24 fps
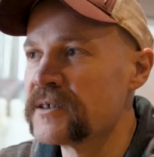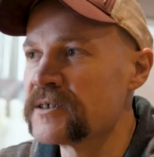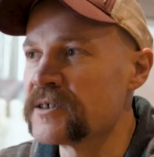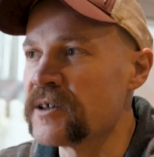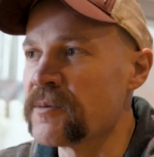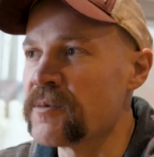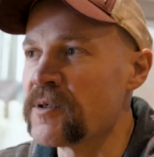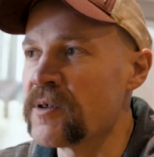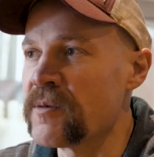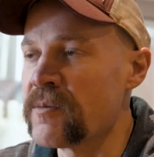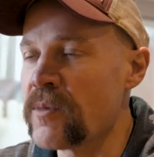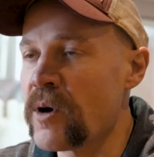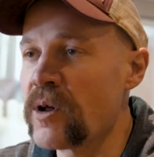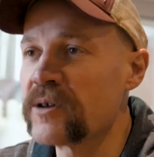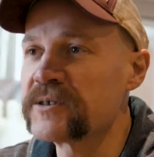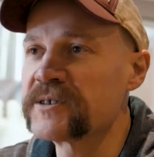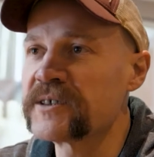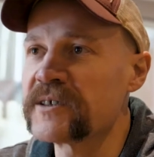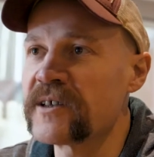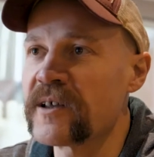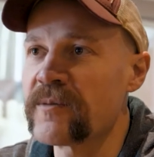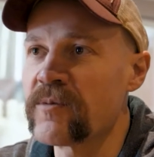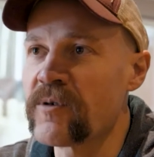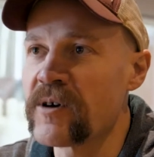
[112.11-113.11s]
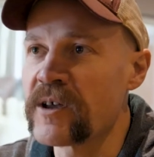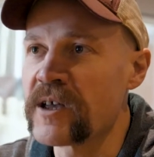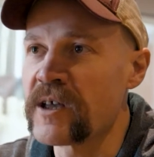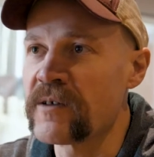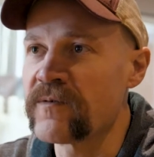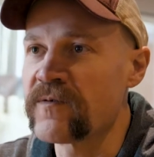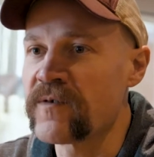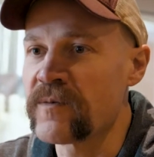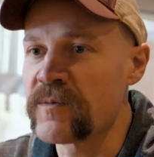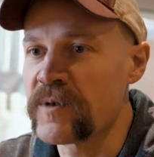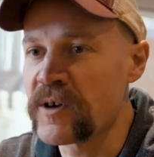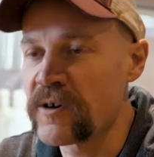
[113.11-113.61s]
some of the malts that they bring in
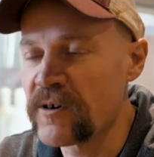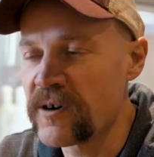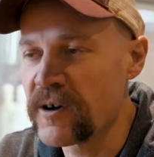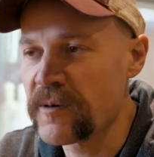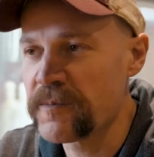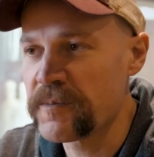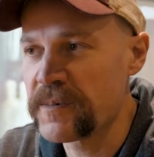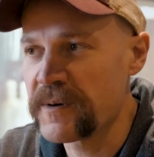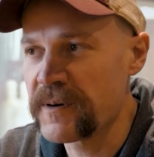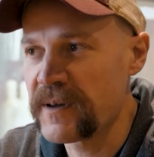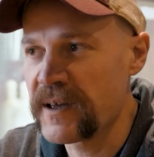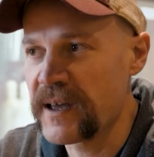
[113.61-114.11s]
from Europe